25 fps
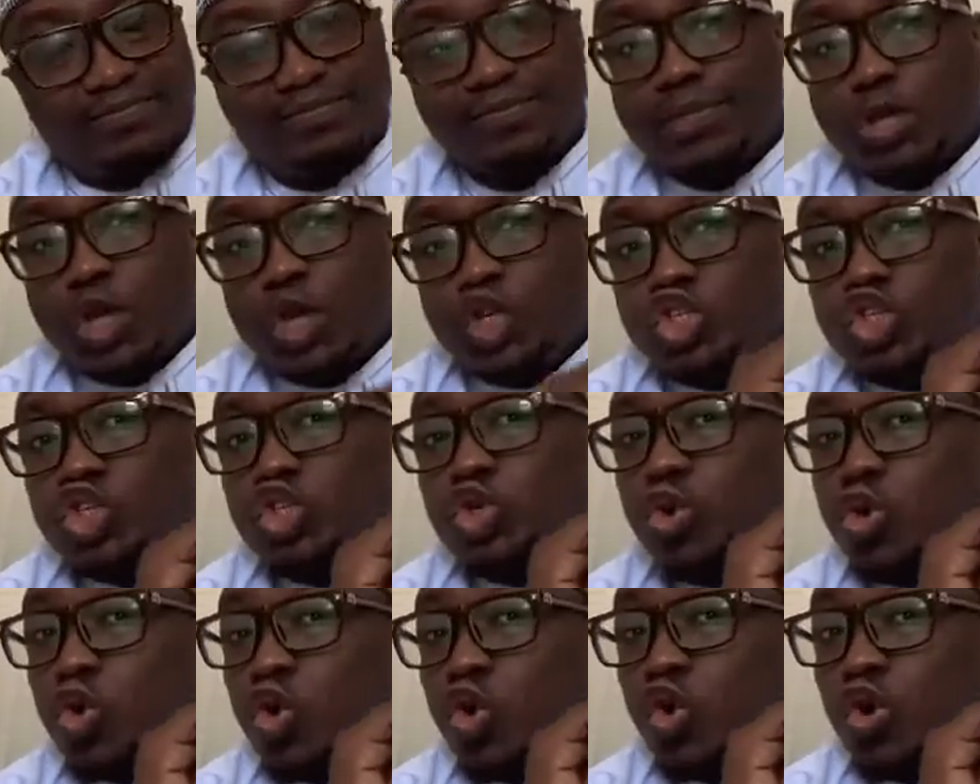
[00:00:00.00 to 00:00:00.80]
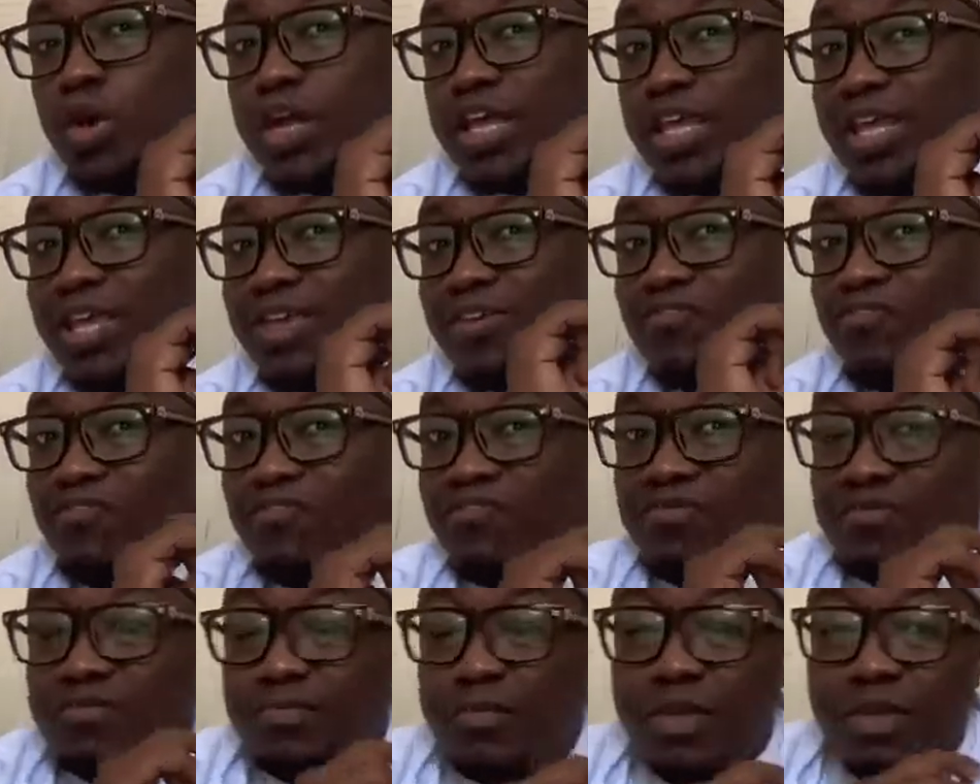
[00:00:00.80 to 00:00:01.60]
So if
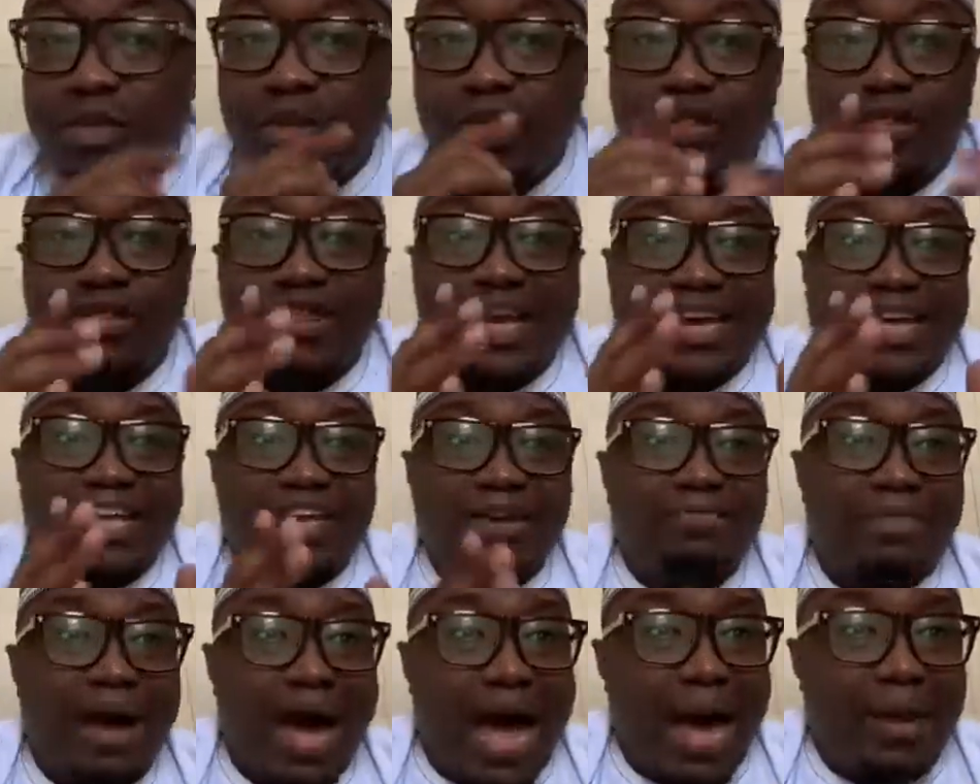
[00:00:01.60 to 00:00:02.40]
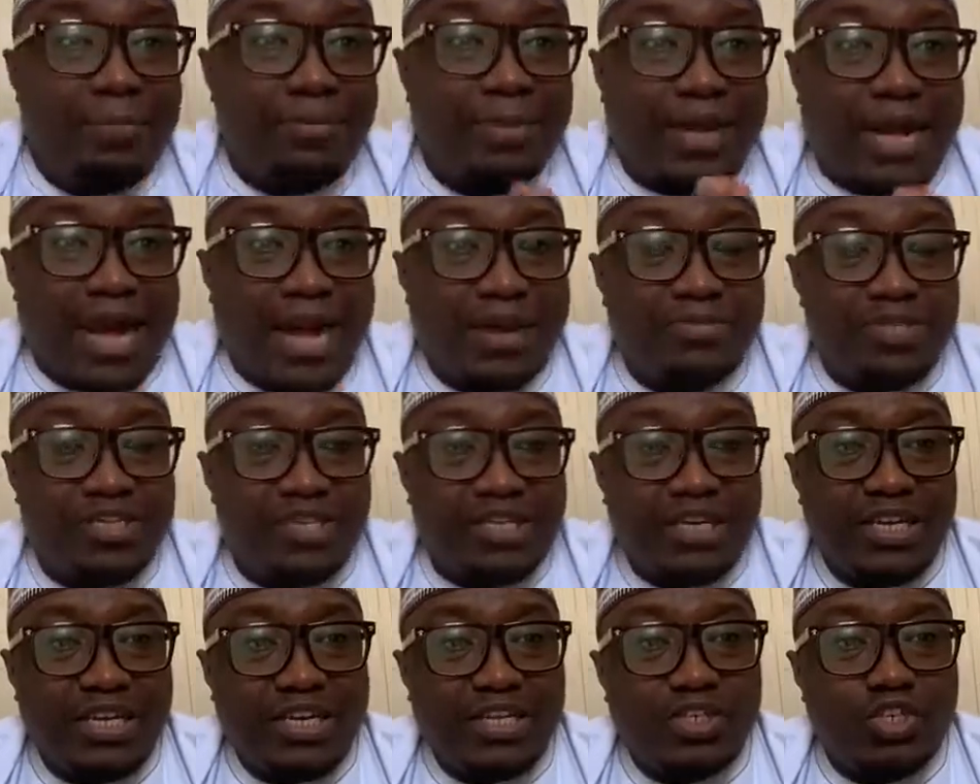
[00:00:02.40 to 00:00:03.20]
the imam comes
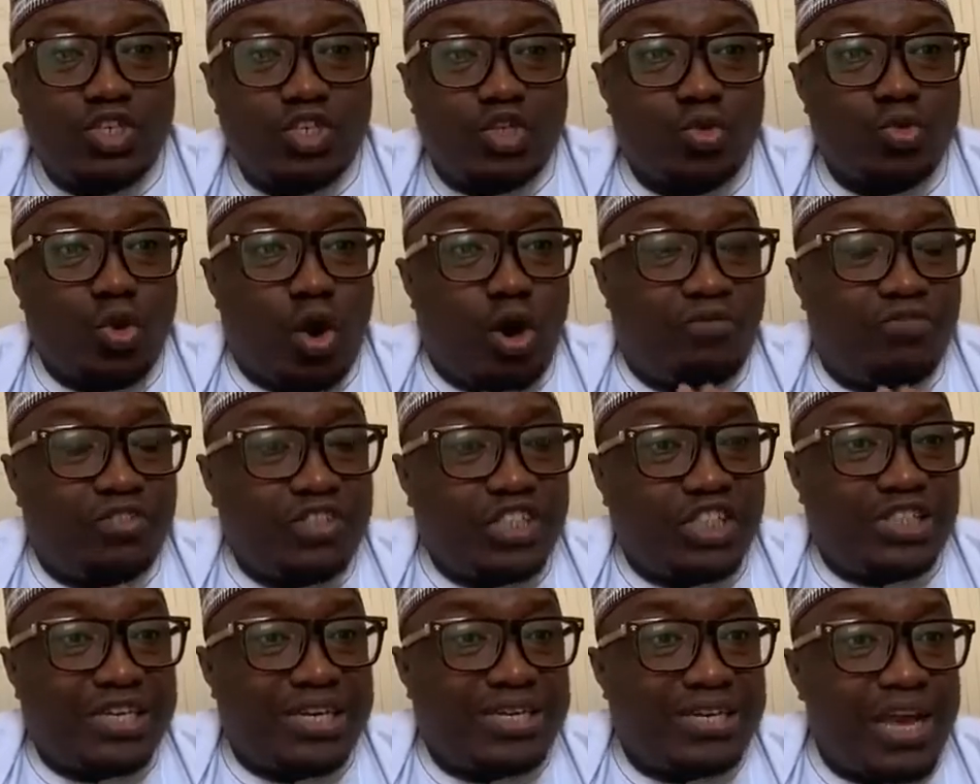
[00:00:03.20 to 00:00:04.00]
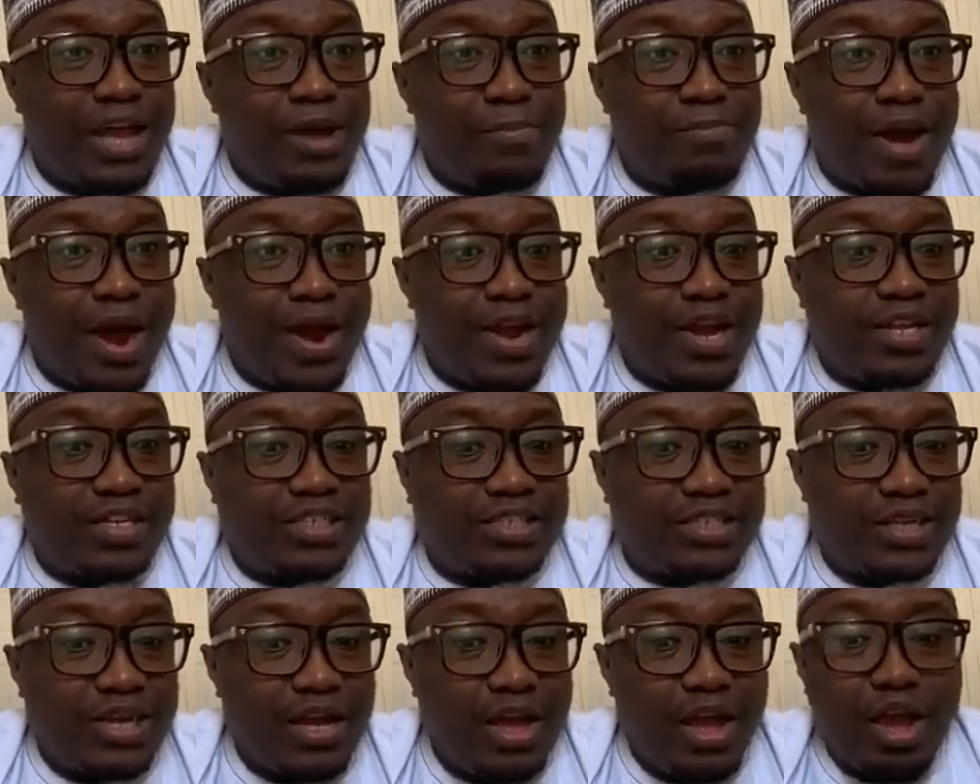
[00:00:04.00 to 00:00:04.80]
in to officiate a marriage
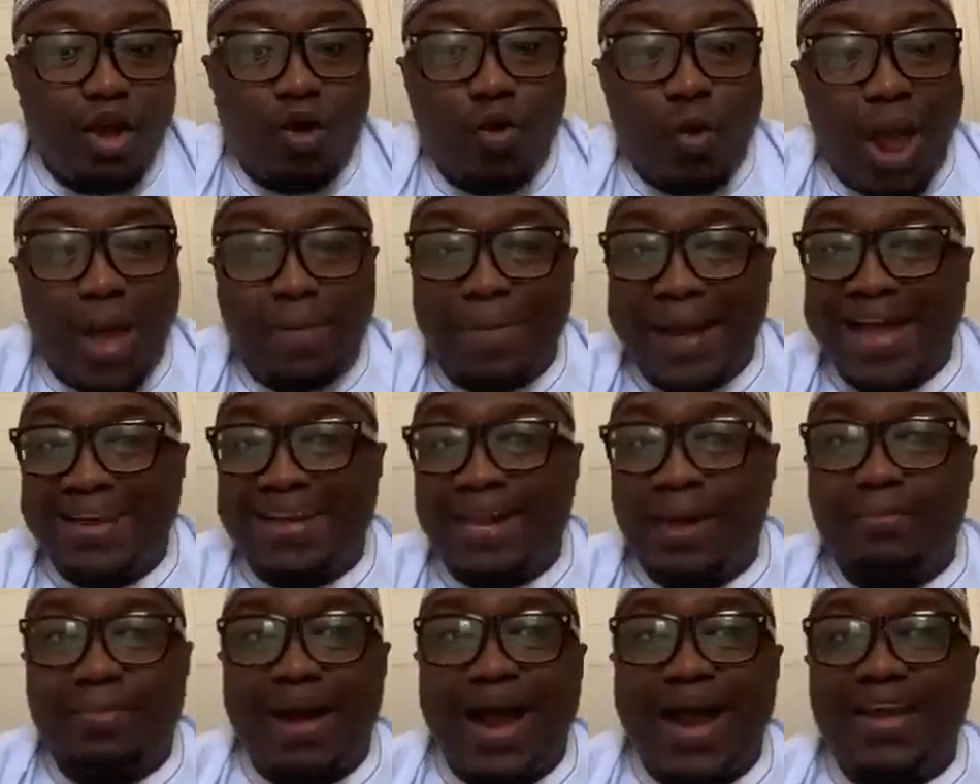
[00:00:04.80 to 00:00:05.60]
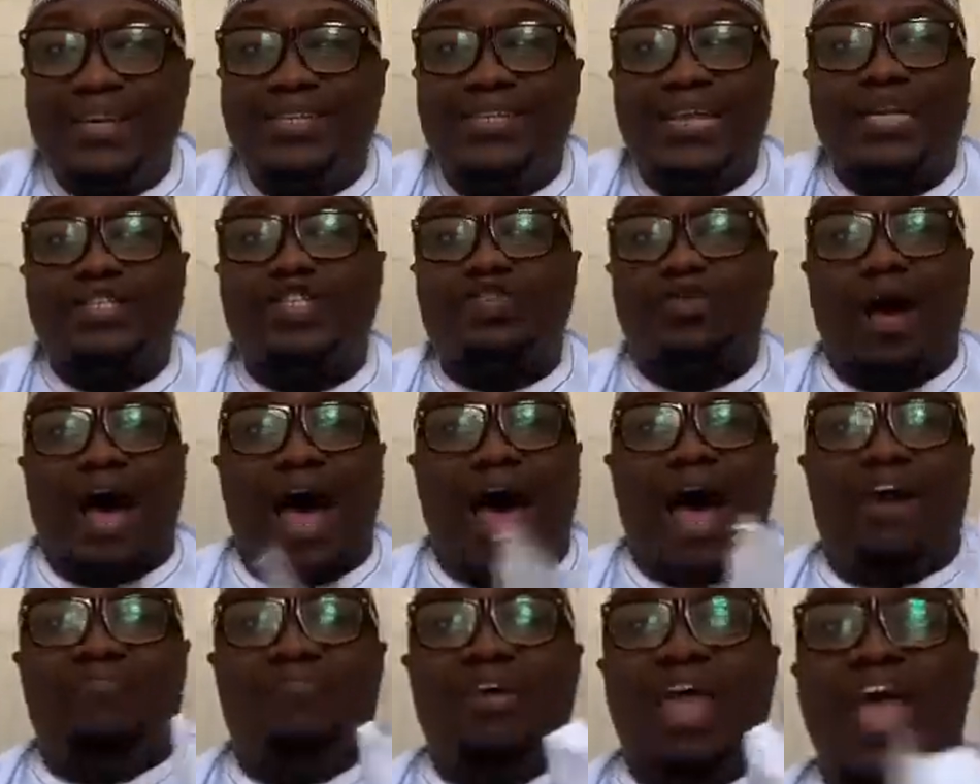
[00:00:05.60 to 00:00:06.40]
whereby the marriage does not
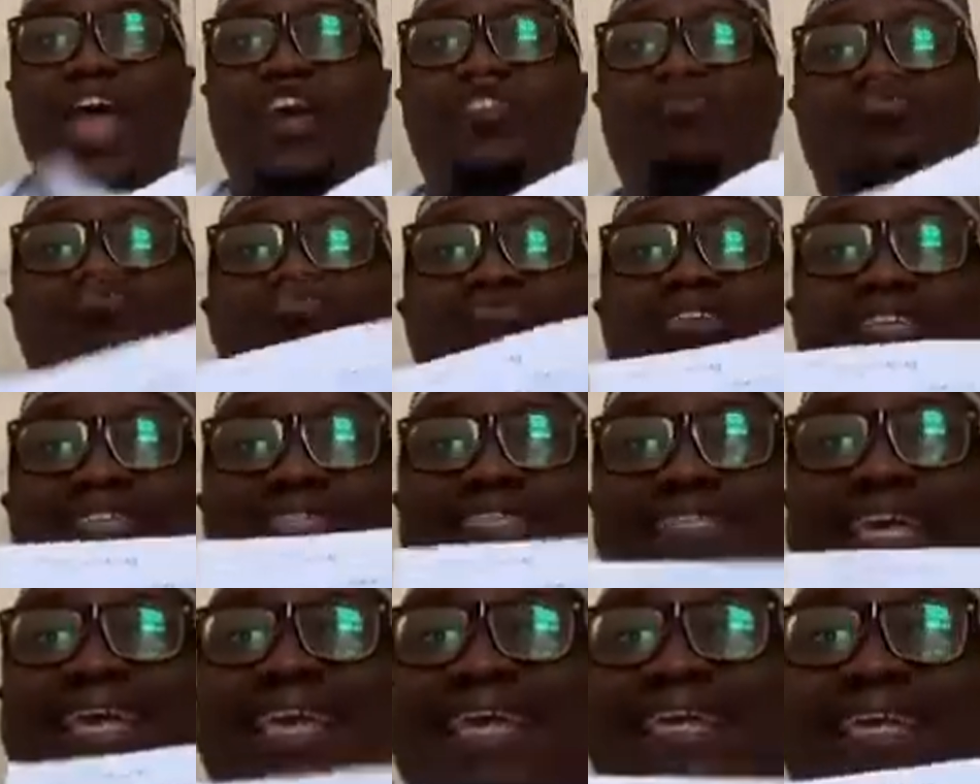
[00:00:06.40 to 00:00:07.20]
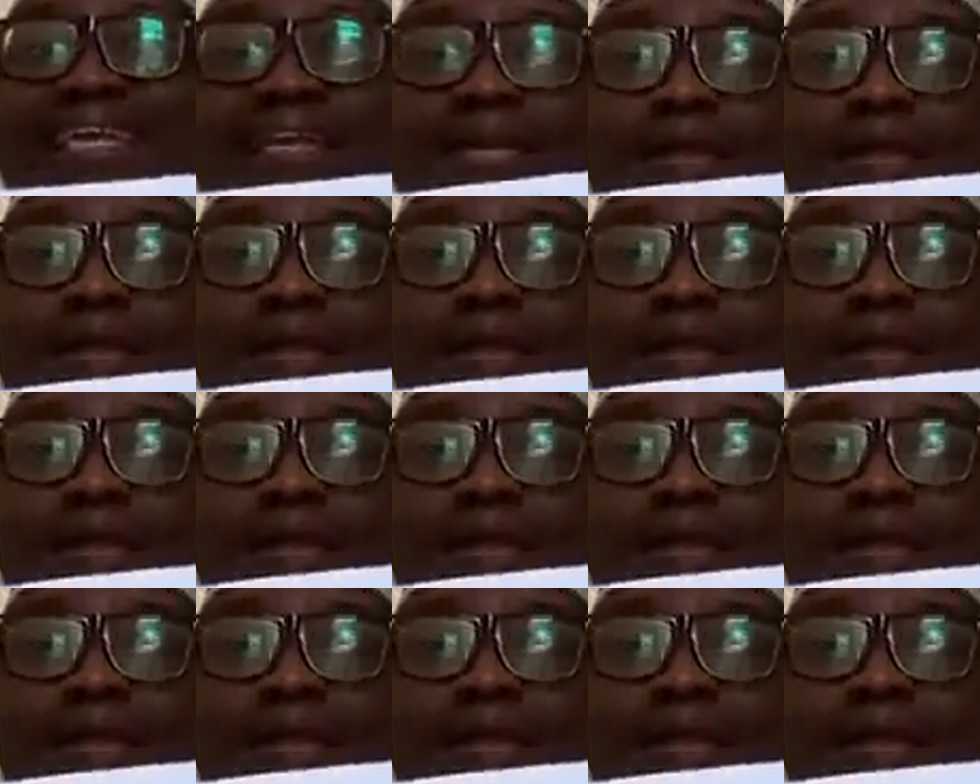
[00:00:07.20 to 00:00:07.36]
have a written